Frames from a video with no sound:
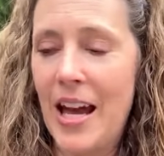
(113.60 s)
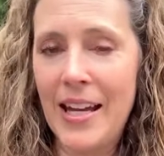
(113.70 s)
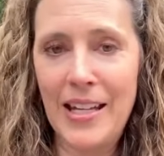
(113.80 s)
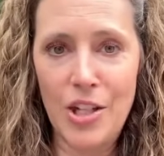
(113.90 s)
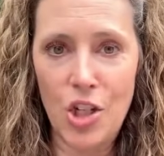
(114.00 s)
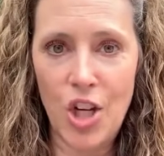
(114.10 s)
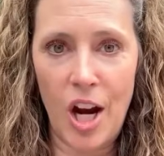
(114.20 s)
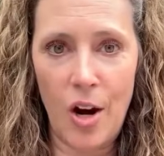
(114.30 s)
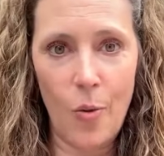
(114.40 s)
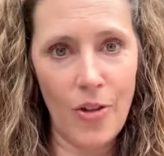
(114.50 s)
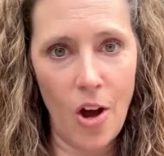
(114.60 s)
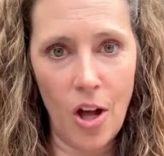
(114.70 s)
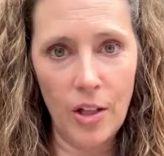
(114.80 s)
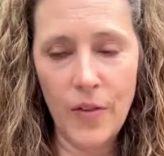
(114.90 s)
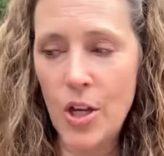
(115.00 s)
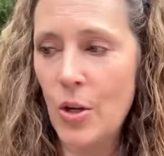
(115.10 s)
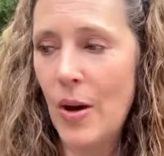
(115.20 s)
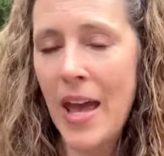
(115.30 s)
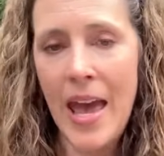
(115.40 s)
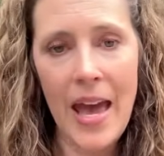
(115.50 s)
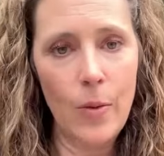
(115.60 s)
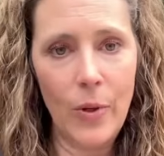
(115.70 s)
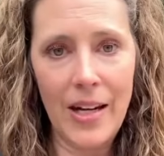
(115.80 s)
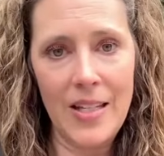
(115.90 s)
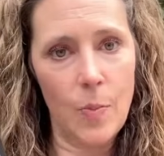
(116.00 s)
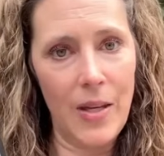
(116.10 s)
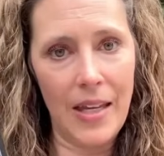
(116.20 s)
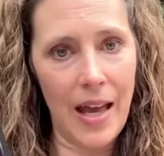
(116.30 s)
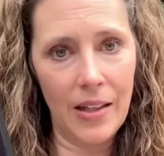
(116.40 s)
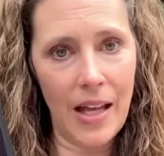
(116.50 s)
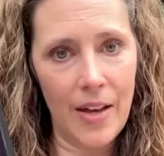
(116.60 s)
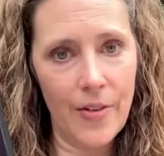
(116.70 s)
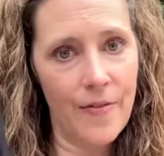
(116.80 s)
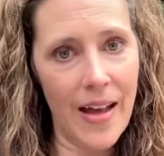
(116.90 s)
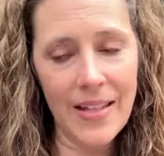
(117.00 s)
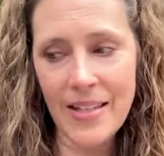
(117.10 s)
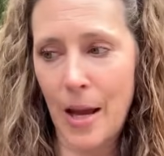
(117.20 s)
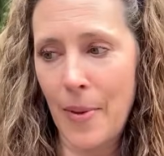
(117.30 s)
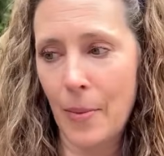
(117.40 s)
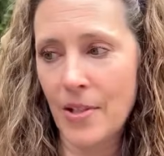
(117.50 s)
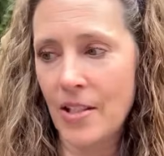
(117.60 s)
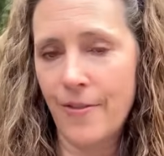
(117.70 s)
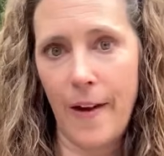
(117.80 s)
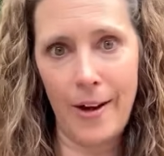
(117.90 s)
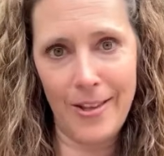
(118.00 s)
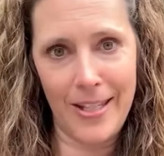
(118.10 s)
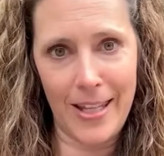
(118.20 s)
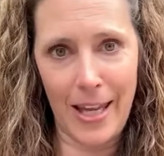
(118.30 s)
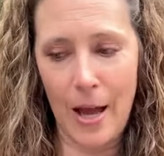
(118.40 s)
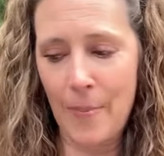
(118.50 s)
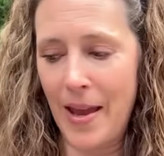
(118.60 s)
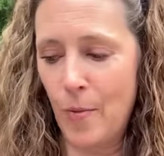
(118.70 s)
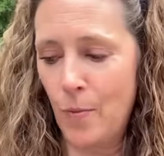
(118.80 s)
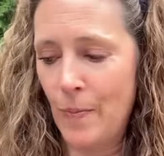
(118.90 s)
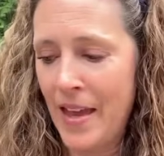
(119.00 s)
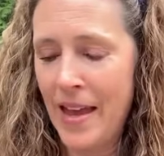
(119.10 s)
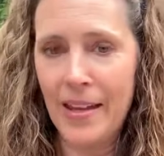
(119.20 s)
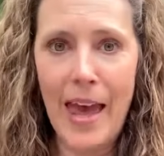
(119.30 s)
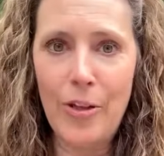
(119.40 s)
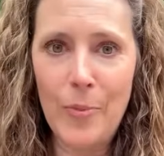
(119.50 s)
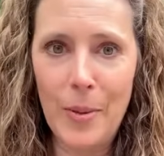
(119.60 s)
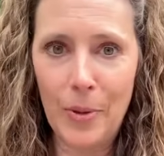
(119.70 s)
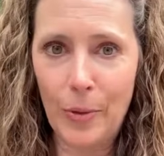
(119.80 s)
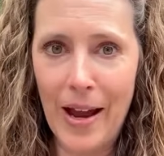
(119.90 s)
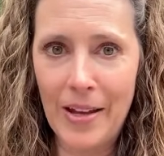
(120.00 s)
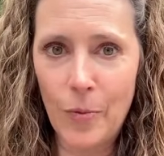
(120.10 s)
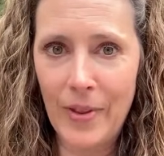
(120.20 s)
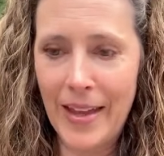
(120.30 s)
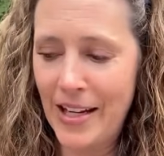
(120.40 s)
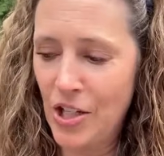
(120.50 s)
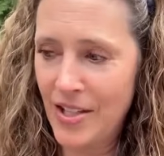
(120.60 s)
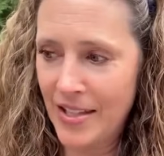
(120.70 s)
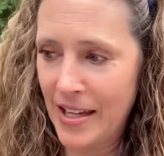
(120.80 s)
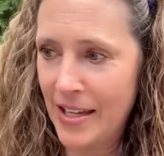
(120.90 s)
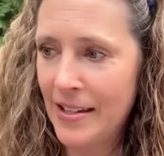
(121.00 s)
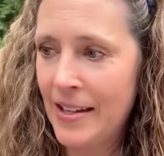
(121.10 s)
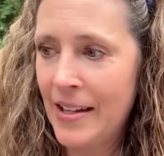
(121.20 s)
I get to share with all of you. And when I speak at live events, I'm able to fire this thing up and gather people around and they can see